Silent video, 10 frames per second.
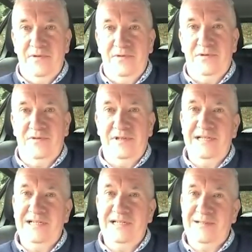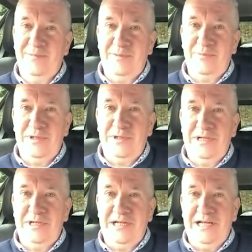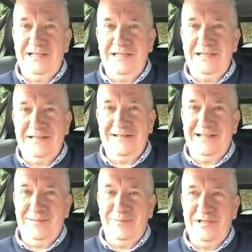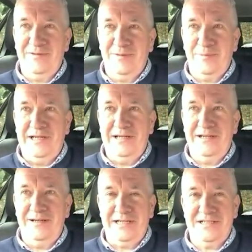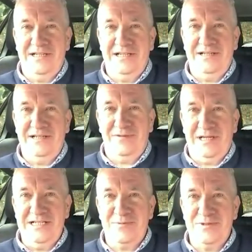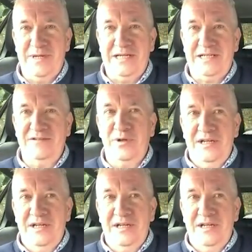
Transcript: So it's a little bit pedantic. It's a little bit of a pain in the backside from a client's perspective, but